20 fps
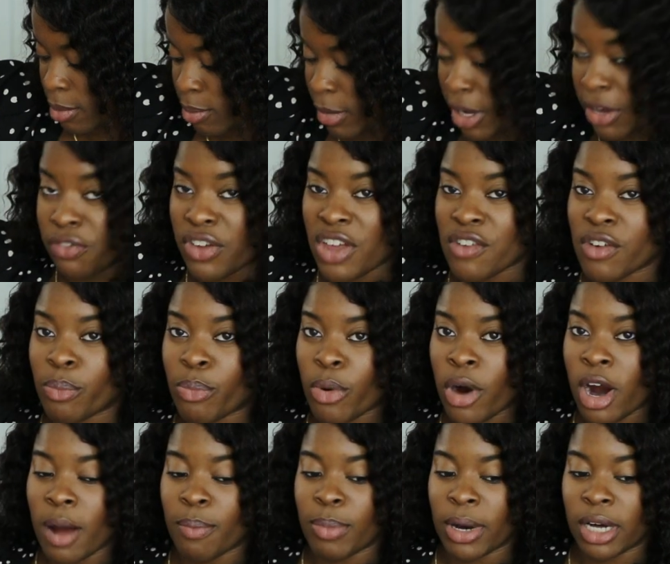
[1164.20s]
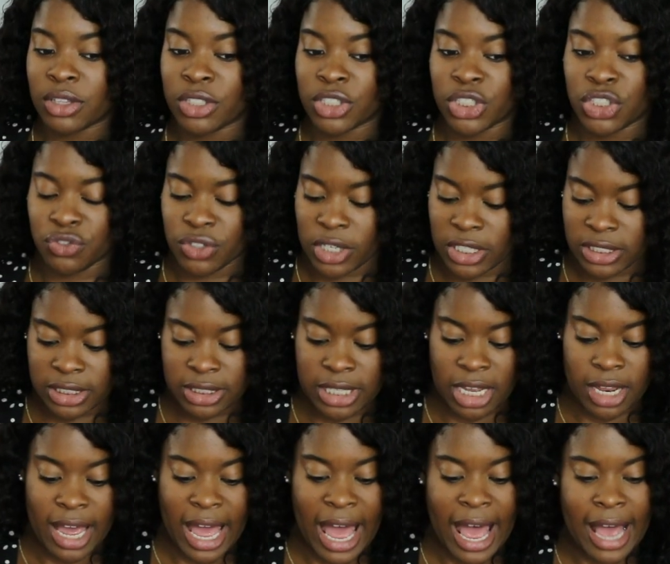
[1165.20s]
my favorite part about this dress is
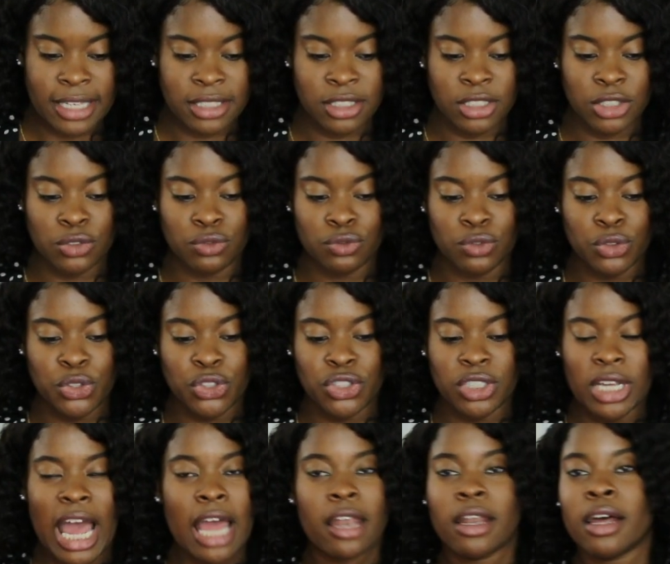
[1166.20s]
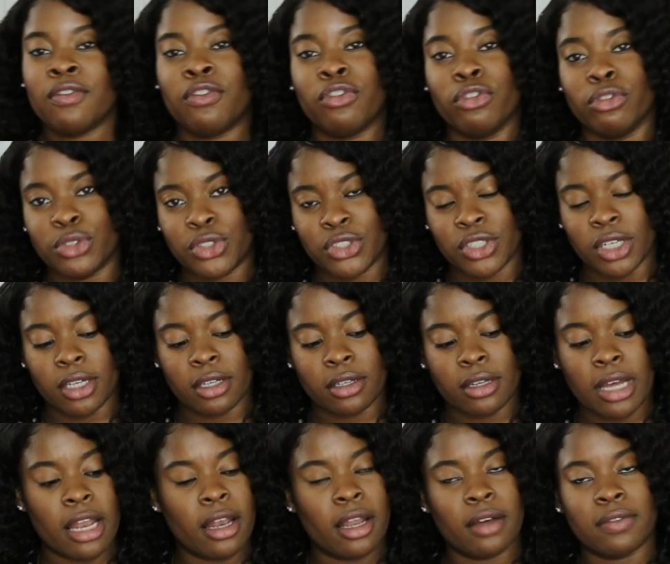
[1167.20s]
that it has this ruching. I love ruching.
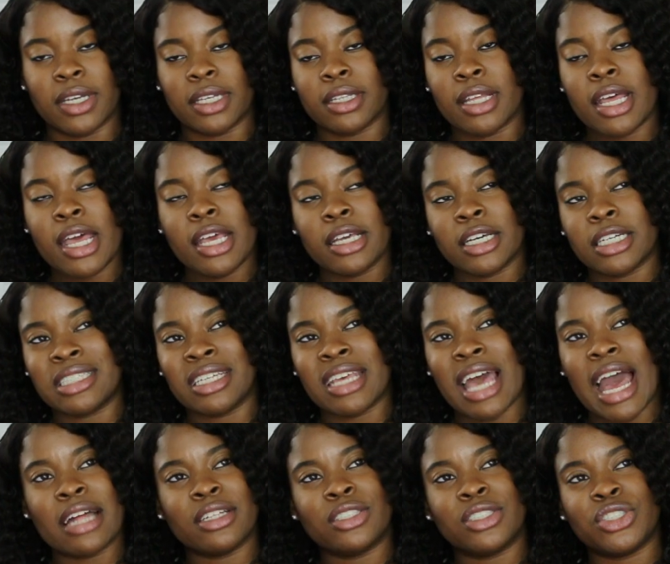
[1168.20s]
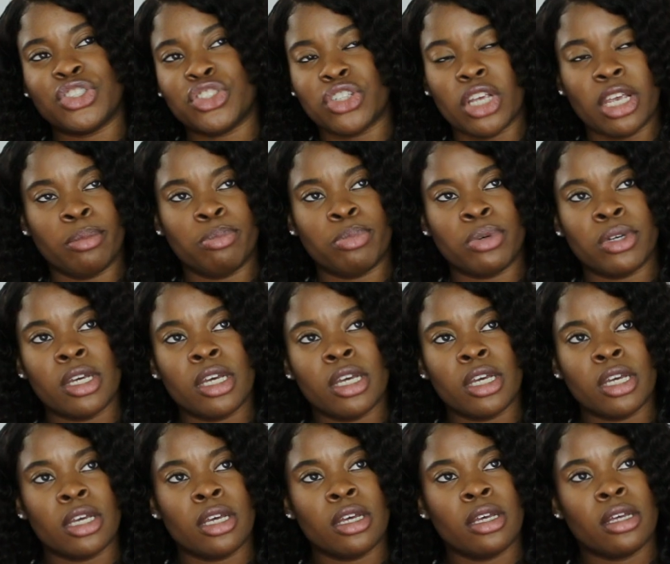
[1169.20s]
I love it because it adds shape
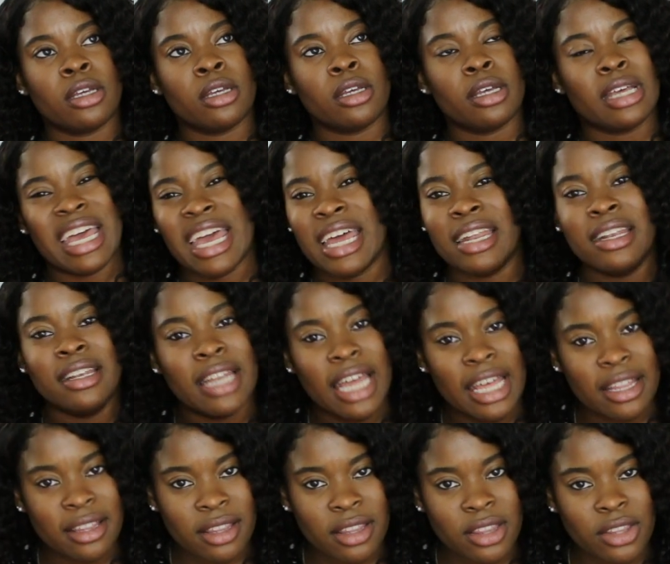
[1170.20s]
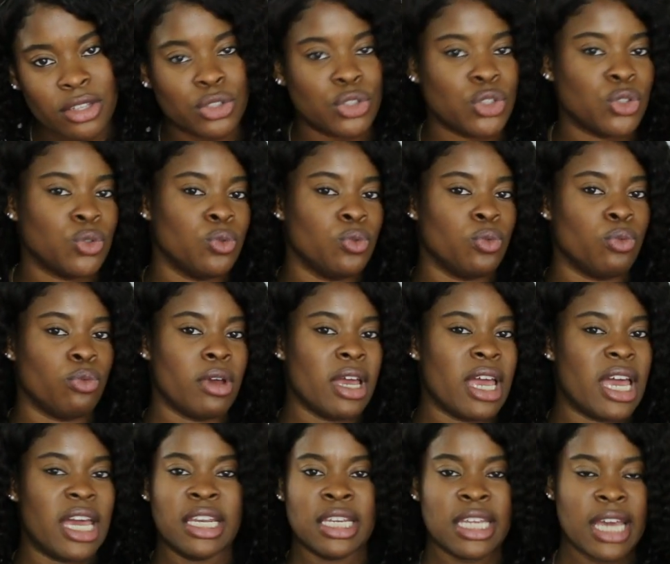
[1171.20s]
and length to
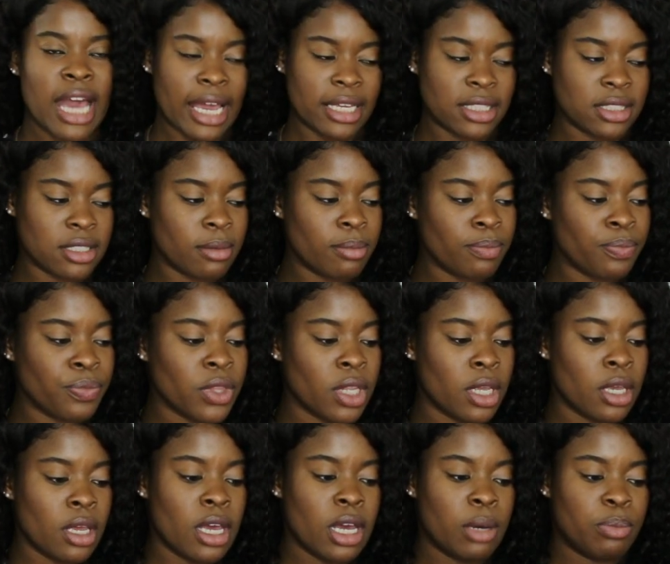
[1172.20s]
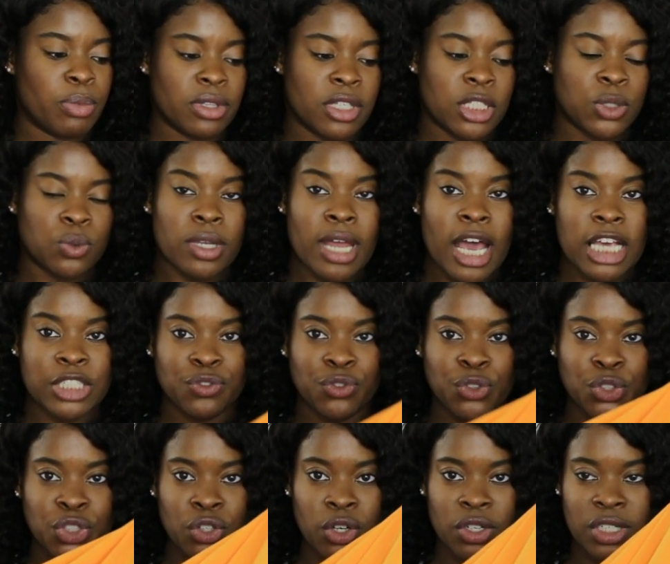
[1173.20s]
any item but this one has
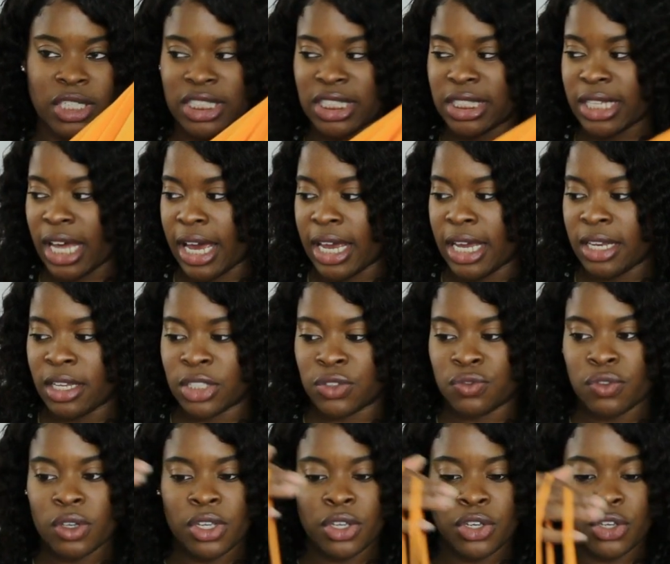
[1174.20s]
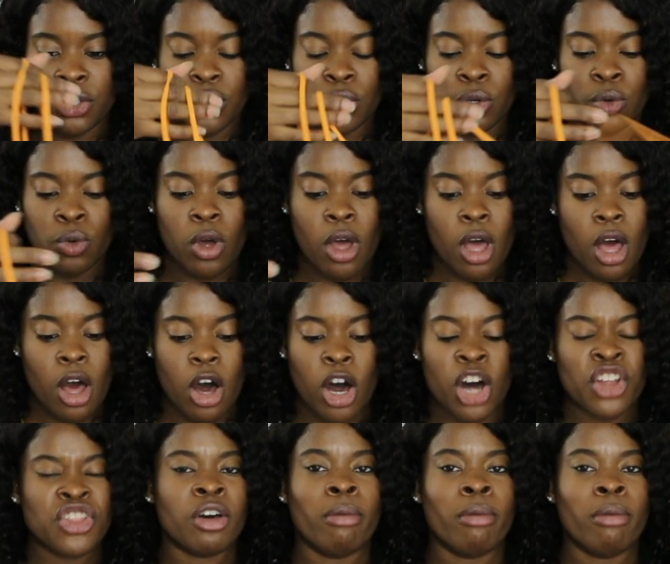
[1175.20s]
ruching on the side it's really cute on